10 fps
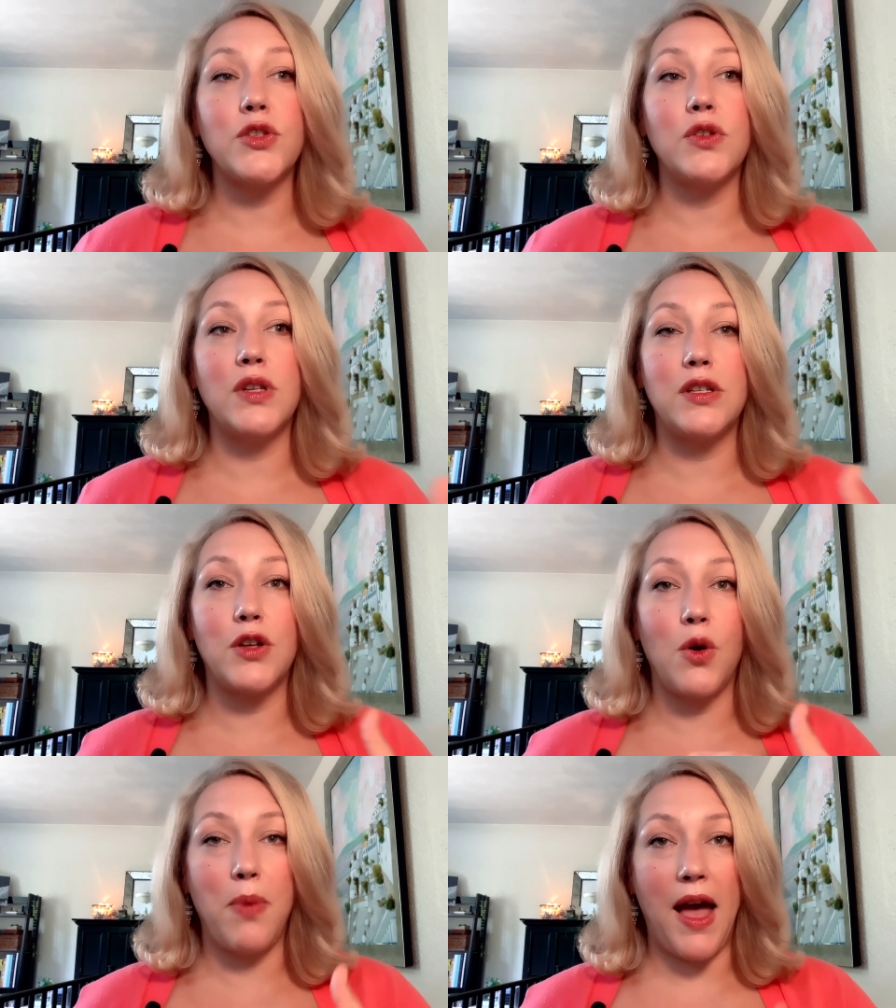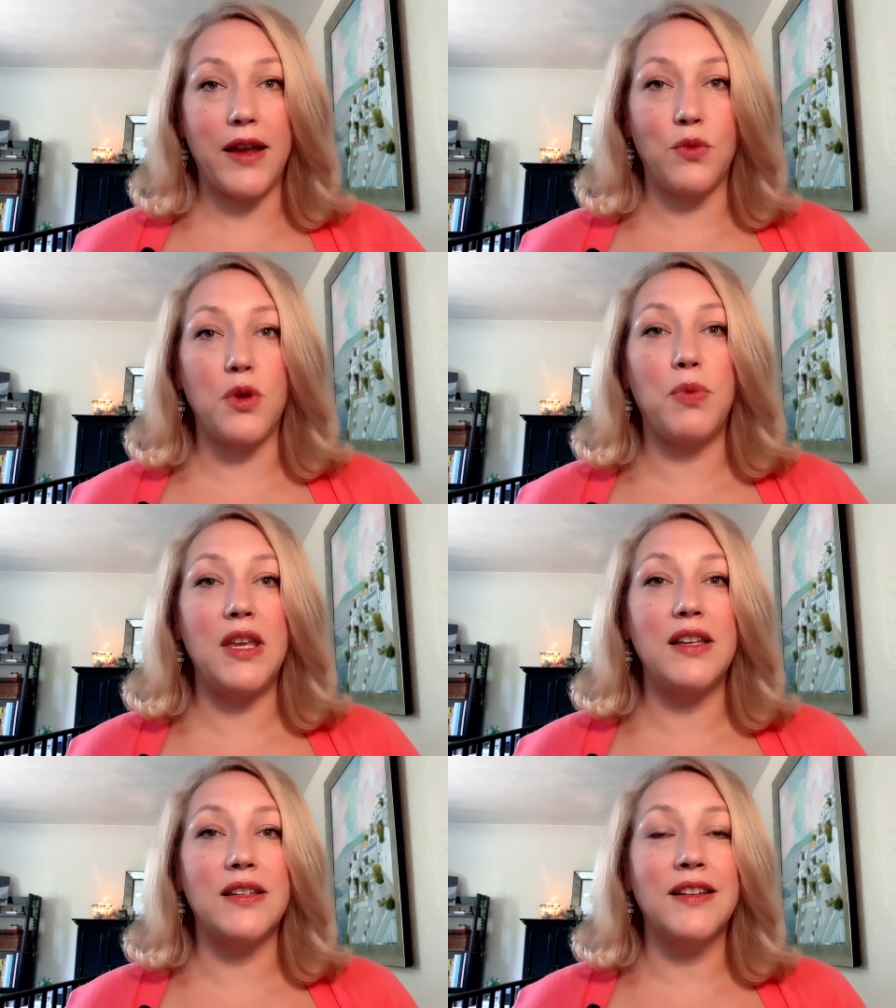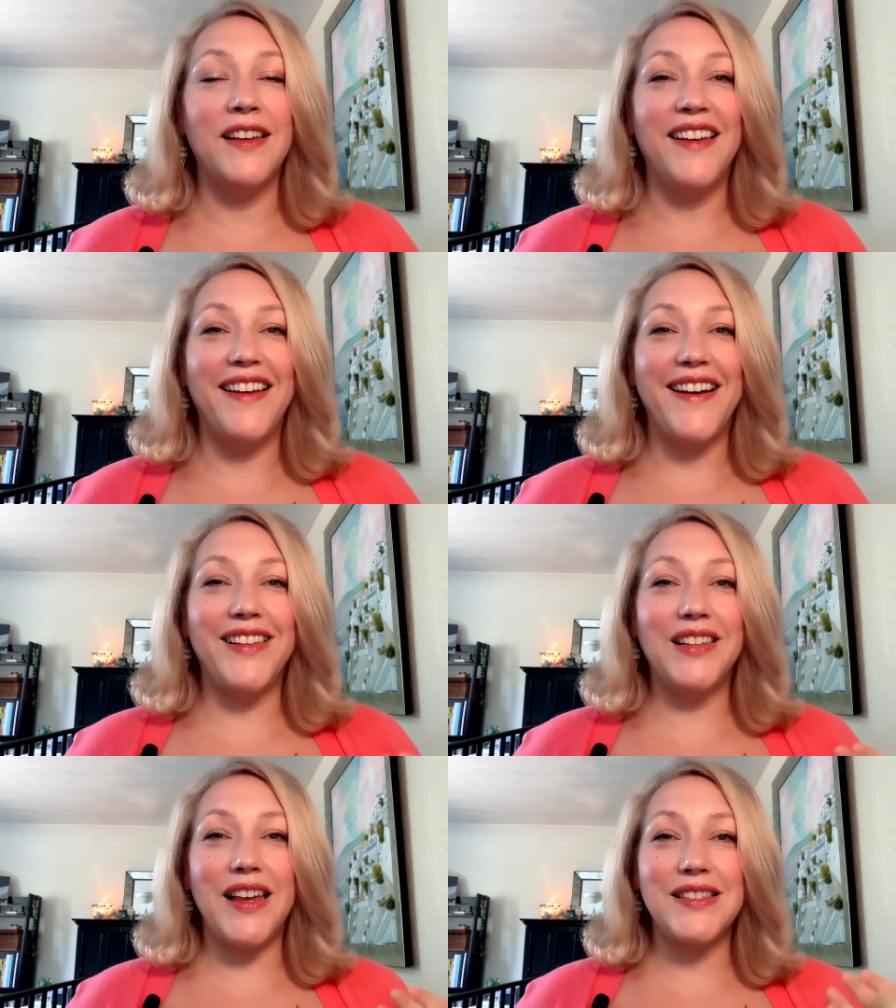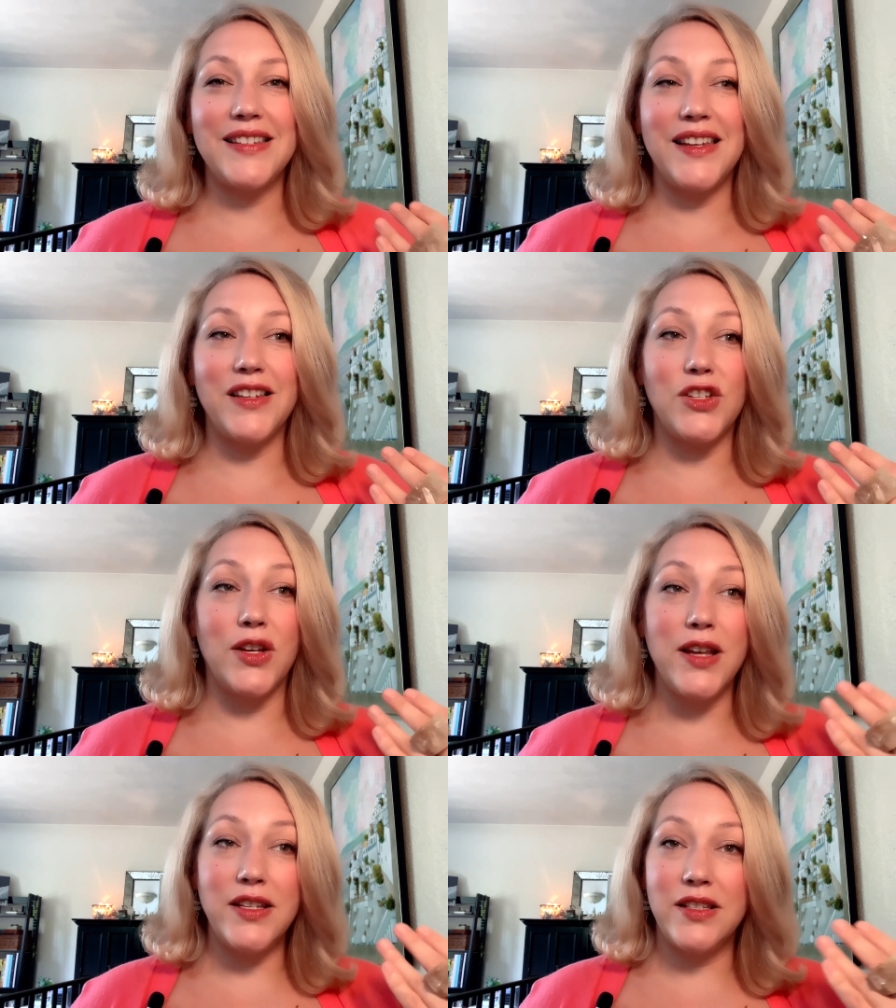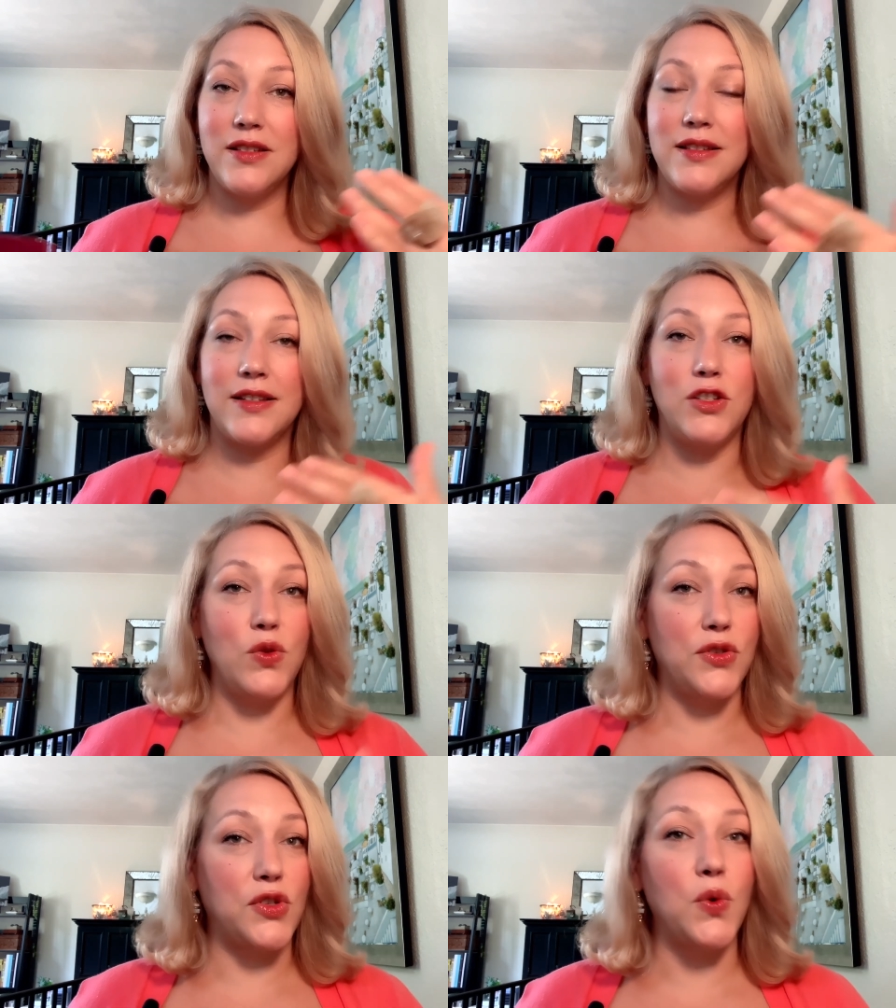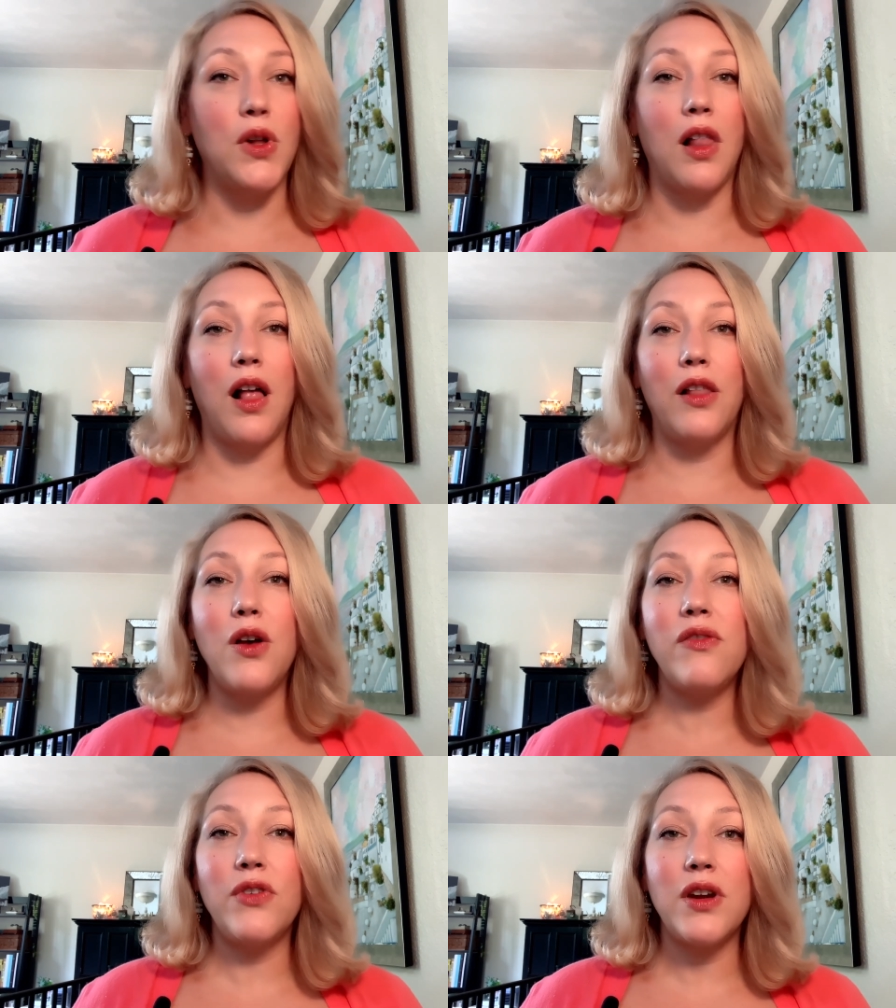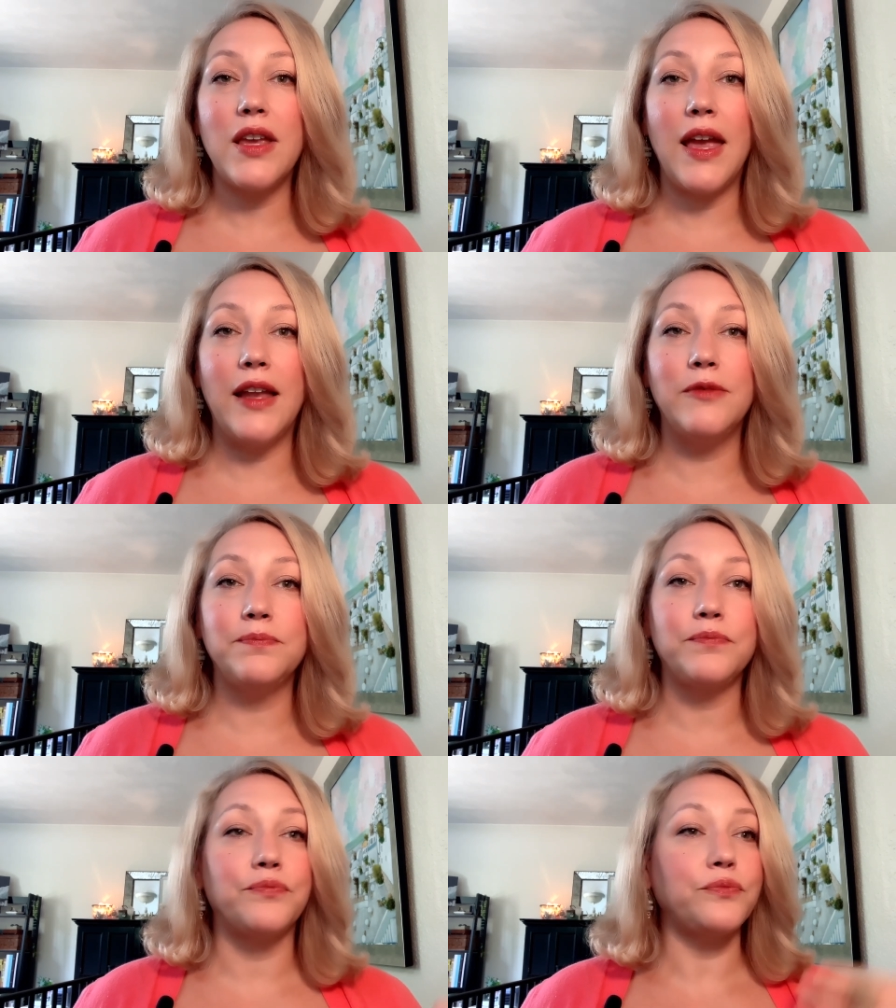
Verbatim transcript: Do you need to go back and repeat a lesson? Do you need to, to do the school all over again?